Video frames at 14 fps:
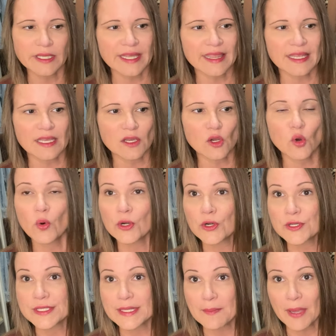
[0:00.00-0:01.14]
I think, a corner
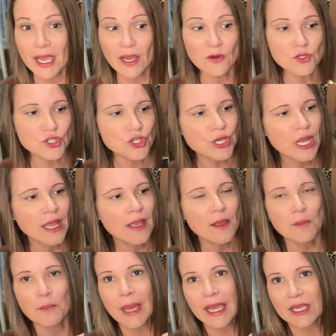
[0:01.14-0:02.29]
zip pouch
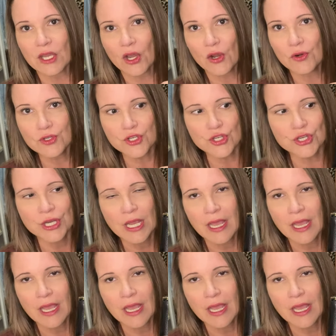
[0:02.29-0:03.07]
by Coach.